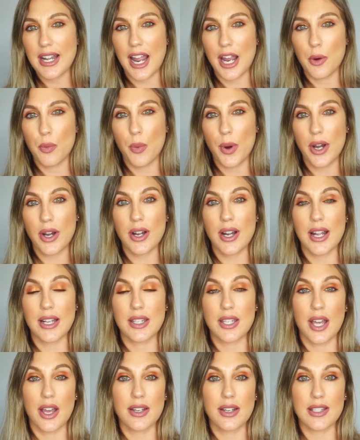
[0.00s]
I wear it a
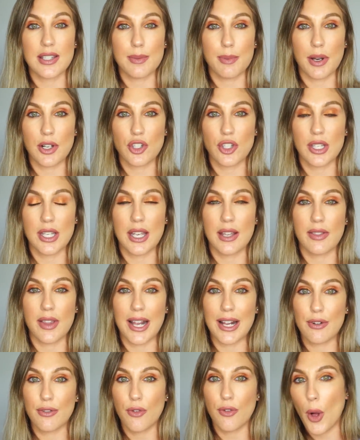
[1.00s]
ton, especially in
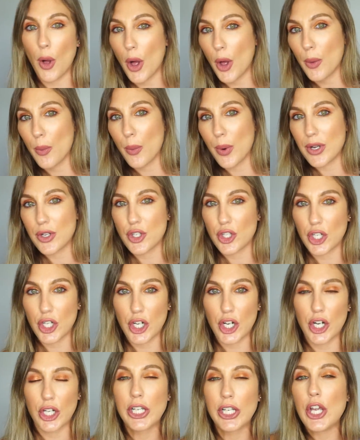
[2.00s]
like fall,
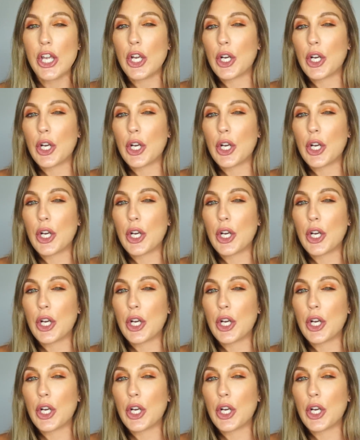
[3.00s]
winter,